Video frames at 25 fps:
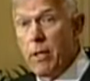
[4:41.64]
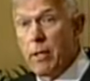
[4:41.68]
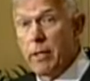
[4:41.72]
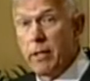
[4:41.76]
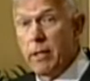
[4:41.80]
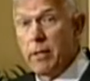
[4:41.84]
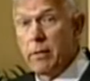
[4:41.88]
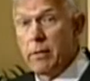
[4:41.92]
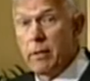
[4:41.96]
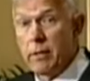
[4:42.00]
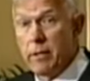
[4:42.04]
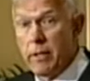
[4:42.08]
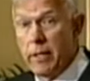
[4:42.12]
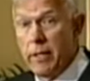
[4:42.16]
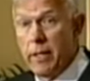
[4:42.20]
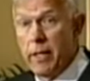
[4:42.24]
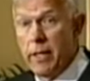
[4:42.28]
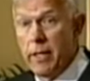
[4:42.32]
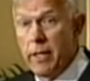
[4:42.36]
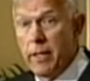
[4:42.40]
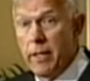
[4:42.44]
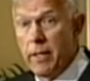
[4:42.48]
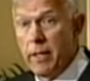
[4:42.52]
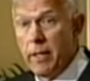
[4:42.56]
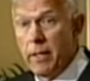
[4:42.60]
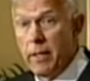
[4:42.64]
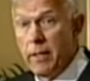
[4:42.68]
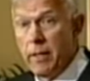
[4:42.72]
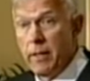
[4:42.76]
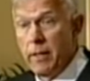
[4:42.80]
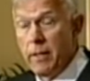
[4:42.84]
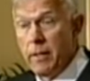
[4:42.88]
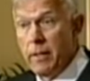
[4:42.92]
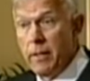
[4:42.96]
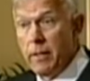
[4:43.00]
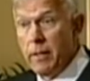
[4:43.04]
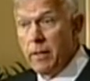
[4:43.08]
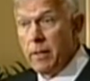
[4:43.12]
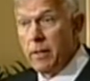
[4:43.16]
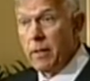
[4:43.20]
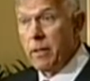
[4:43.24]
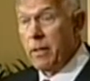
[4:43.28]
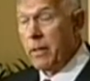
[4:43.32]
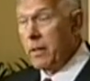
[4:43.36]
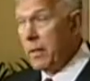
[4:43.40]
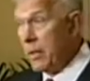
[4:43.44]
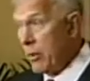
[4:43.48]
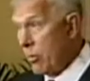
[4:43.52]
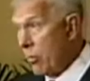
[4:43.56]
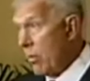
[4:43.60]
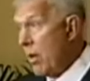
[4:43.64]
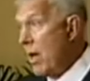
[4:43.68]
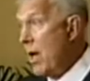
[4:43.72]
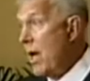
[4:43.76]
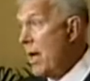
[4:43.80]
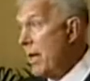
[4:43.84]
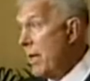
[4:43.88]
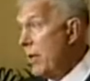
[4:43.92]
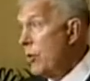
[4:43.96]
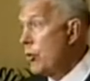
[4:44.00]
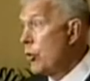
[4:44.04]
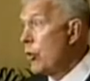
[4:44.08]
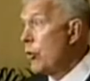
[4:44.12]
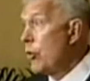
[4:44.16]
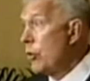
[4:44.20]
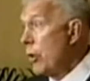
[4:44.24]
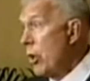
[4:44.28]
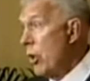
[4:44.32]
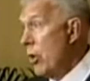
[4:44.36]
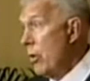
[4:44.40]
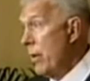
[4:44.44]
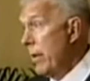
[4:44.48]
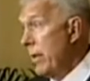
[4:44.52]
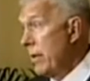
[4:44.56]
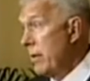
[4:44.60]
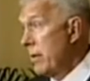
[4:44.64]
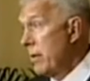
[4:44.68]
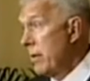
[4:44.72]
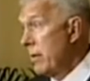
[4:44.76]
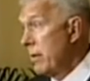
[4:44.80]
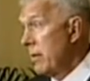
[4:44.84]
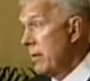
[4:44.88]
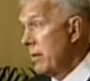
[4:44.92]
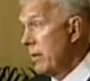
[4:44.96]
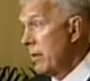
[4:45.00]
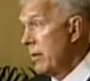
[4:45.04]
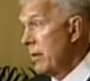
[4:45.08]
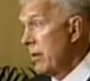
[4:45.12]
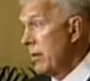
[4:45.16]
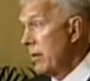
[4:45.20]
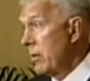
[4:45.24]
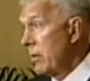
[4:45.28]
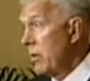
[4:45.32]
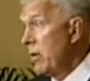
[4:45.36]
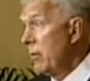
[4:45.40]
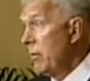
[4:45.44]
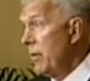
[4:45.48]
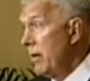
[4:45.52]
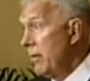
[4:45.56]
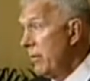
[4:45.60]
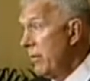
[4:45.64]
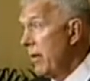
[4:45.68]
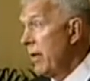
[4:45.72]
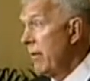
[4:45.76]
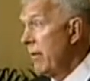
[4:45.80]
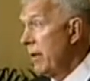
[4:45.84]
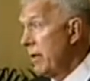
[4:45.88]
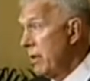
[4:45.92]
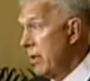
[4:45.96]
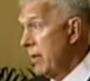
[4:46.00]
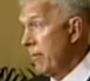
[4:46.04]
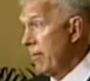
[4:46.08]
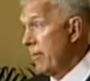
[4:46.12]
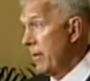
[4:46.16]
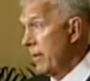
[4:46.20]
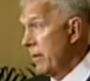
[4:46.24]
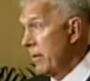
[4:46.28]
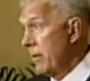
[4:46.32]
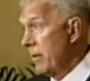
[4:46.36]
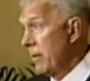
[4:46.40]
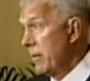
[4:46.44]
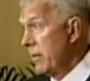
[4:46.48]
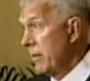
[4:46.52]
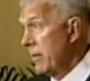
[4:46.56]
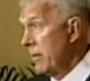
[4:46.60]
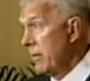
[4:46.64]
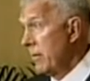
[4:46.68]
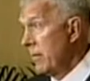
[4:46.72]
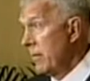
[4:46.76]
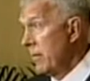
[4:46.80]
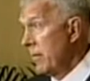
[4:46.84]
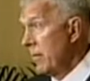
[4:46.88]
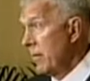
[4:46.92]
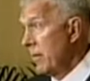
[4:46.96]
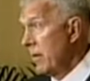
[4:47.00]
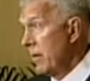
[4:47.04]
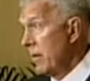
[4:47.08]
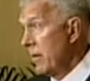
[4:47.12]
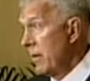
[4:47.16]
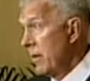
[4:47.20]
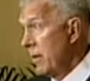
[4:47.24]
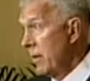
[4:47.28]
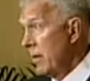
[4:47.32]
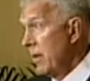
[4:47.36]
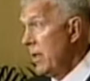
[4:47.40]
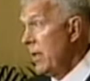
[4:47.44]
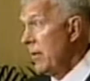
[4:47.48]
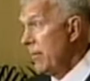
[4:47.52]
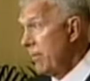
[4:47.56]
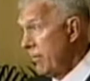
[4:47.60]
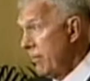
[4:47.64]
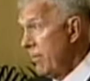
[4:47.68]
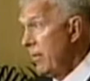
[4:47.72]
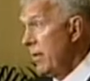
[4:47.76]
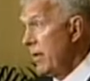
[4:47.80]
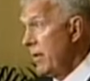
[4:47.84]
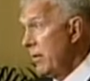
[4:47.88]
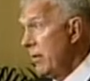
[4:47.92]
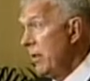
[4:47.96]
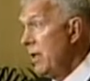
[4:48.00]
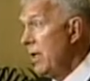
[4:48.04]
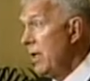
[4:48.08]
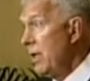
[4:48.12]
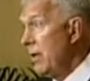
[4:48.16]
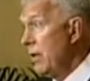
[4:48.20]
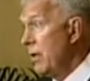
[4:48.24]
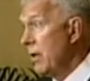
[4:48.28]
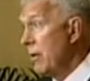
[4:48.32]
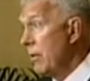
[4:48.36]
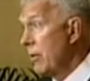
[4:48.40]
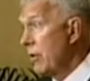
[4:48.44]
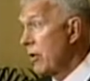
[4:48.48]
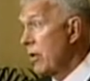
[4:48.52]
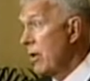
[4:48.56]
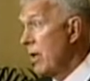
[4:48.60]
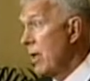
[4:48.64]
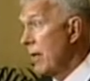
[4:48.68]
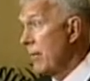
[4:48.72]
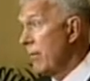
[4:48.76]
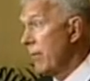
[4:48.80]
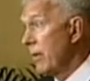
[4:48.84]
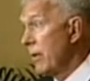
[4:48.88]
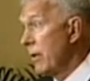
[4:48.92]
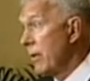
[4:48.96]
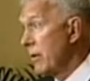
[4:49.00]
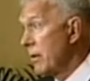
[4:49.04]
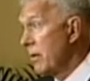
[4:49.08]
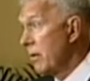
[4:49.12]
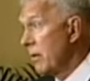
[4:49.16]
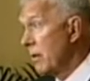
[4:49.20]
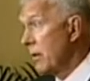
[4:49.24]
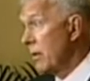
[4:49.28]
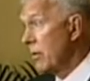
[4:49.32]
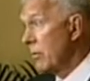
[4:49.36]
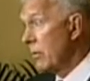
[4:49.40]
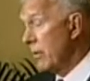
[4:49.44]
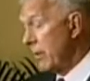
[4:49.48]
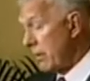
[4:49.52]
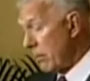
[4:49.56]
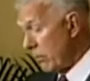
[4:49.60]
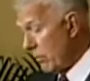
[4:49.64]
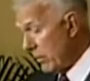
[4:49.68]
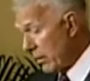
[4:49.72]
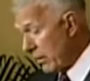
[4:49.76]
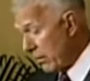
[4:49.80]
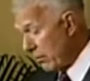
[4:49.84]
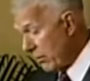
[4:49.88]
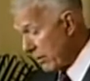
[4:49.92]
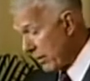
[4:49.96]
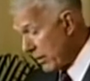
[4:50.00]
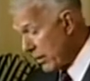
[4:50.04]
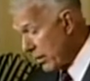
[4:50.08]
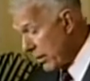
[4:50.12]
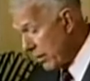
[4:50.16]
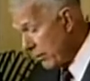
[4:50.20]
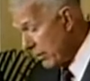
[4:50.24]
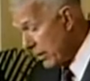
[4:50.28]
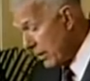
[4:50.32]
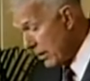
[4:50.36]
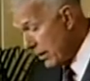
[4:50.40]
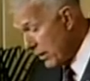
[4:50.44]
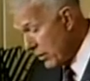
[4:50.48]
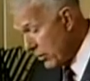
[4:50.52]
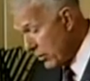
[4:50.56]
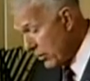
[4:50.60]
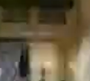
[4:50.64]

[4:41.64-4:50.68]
today, Iran, as you know it, could be very different if indeed there is conflict with our great nation.